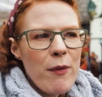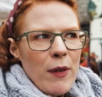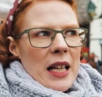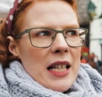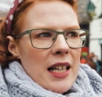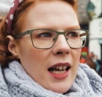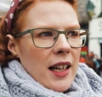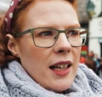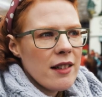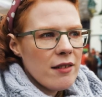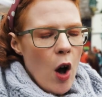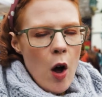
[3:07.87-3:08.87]
It feels like
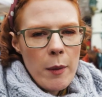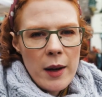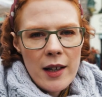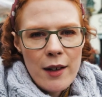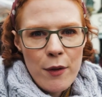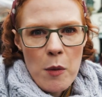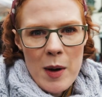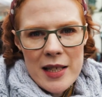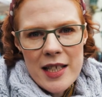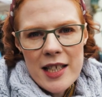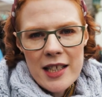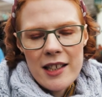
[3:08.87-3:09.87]
Galway. If it
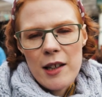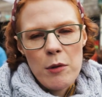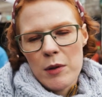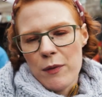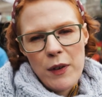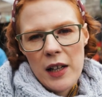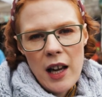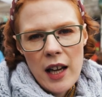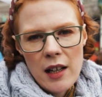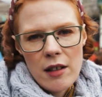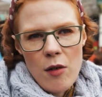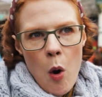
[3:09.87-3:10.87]
wasn't here, it wouldn't feel
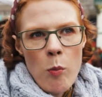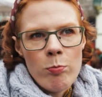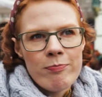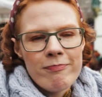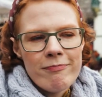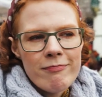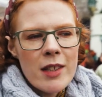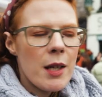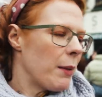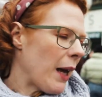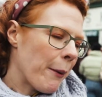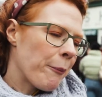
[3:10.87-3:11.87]
like home
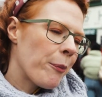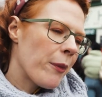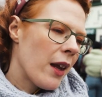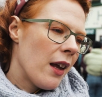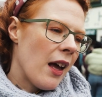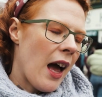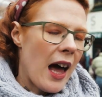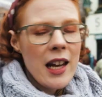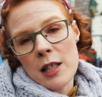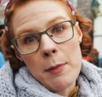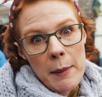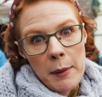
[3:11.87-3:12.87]

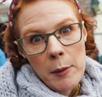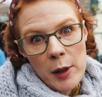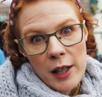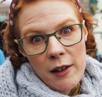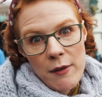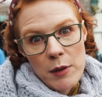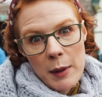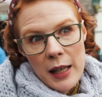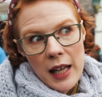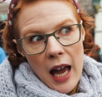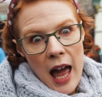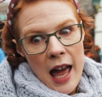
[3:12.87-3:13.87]
and I spend my money here every week
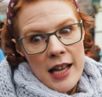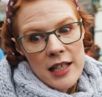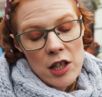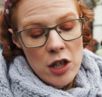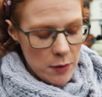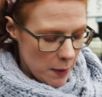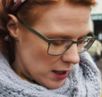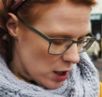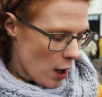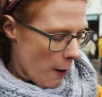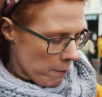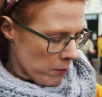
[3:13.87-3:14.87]
and I just spent
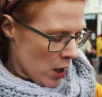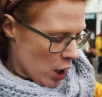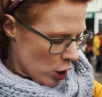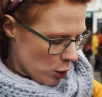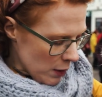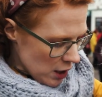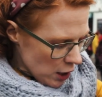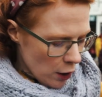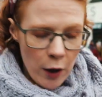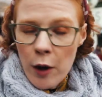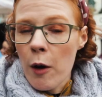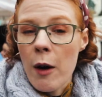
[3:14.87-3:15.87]
20
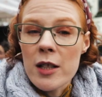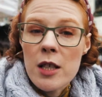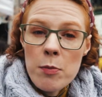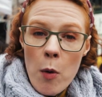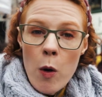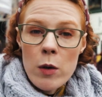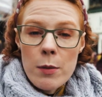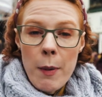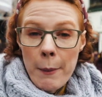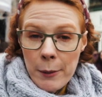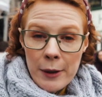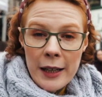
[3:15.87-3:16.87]
euro on smoked
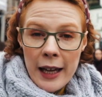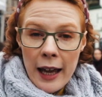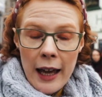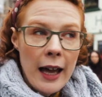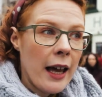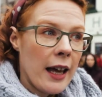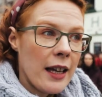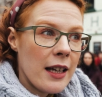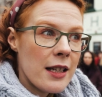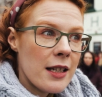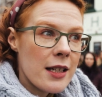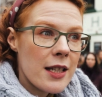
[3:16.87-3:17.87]
paprika
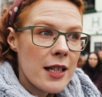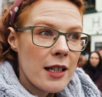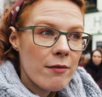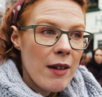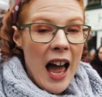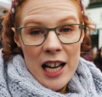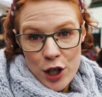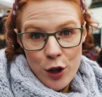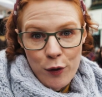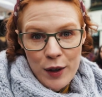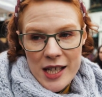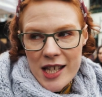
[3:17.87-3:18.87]
and
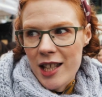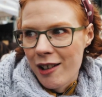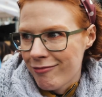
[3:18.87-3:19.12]
anchovies.